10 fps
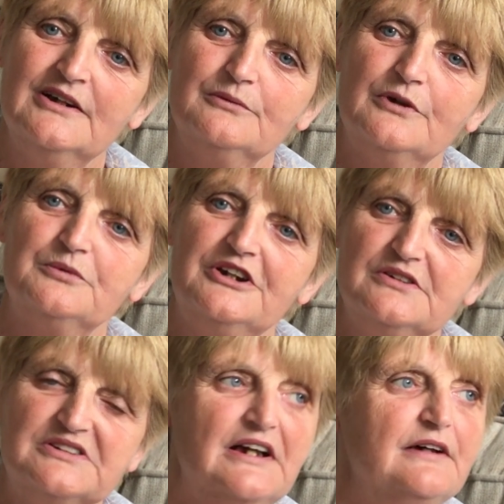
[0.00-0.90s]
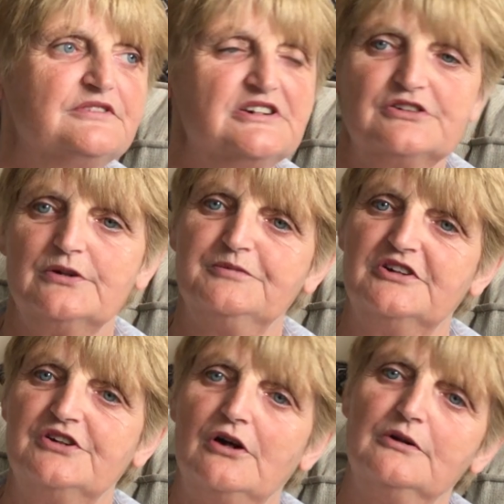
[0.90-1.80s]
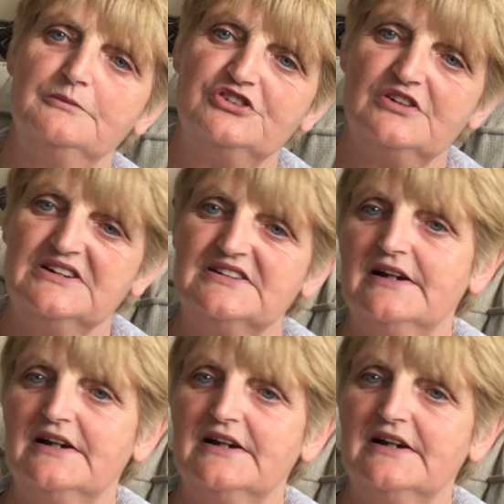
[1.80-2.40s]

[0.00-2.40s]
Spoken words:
But we used to have to strip the dormitories,